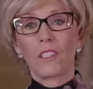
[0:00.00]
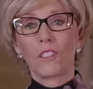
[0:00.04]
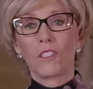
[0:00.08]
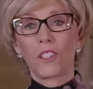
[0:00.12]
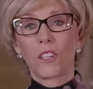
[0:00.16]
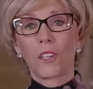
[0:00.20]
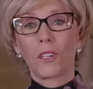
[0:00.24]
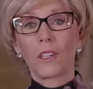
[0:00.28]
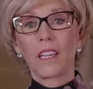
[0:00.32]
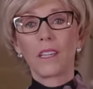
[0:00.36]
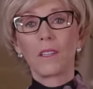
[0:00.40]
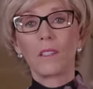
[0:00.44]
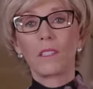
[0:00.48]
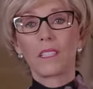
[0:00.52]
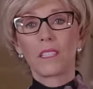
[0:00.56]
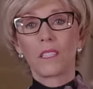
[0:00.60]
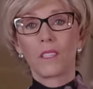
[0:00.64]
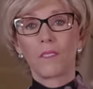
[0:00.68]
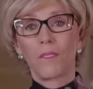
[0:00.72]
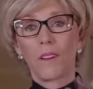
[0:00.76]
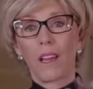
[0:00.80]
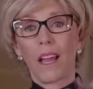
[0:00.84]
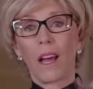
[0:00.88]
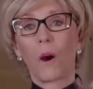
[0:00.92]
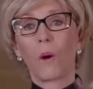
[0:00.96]
Jerry
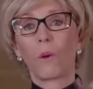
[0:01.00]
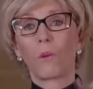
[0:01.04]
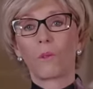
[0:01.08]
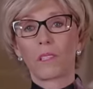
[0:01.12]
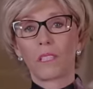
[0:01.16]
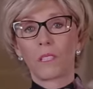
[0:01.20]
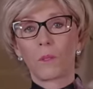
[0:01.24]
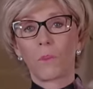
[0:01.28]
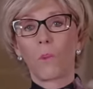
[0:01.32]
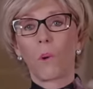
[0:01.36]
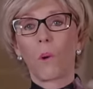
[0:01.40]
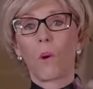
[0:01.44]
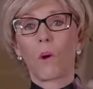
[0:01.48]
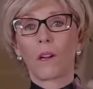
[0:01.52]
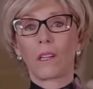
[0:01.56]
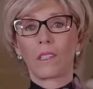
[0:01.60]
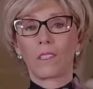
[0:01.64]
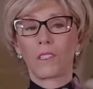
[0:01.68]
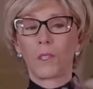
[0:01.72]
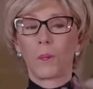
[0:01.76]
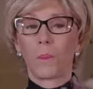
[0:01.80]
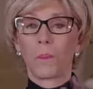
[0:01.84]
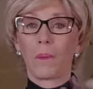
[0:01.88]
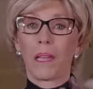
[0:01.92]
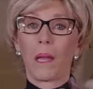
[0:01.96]
Savelle was
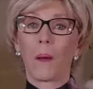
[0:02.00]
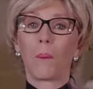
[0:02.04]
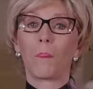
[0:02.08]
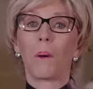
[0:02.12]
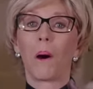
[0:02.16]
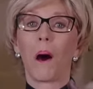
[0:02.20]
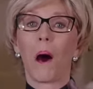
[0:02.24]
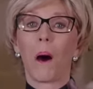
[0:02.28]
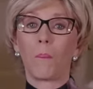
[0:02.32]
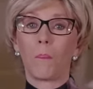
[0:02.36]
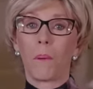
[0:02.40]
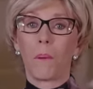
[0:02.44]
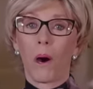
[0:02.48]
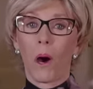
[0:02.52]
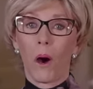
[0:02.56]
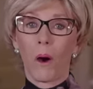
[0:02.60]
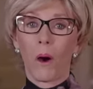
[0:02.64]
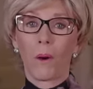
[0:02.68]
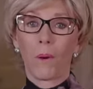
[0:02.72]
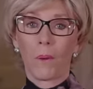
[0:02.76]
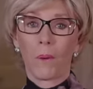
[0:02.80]
born to be a papa.